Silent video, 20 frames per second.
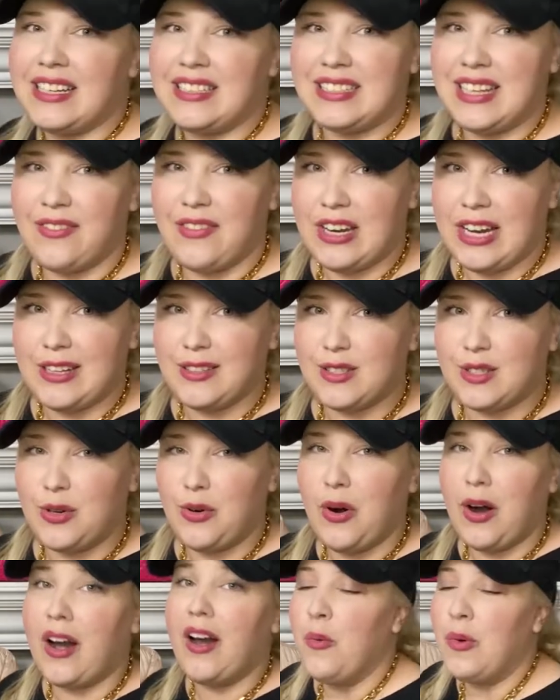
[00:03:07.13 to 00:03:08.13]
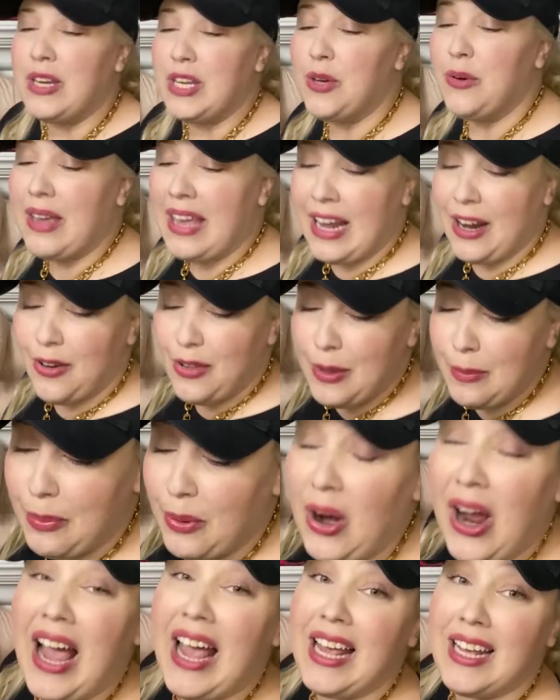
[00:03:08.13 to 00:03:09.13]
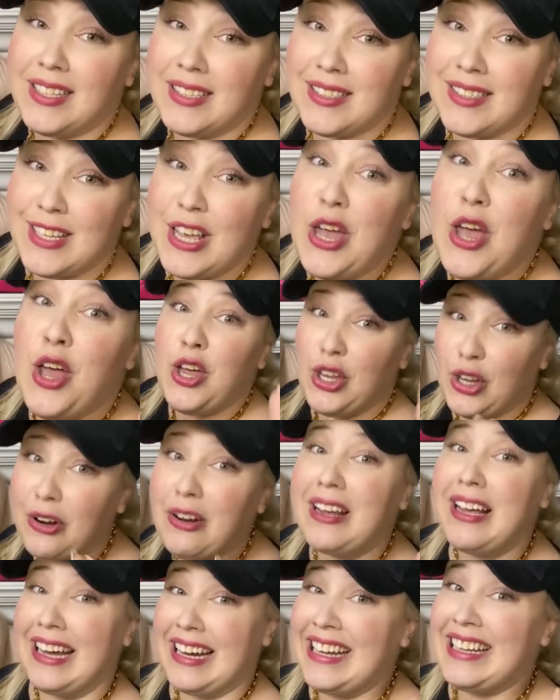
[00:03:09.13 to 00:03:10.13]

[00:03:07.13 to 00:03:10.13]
7 in store. When you hear the price, you're gonna